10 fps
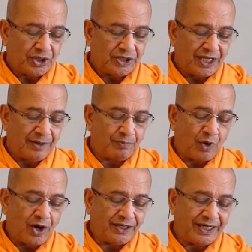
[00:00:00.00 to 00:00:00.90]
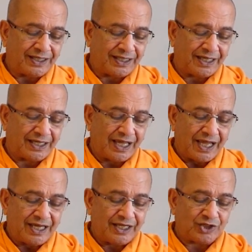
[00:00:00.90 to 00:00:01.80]
The important thing
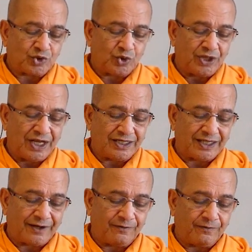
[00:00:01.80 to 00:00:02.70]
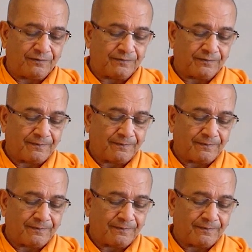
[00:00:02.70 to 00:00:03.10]
is to reach the roof.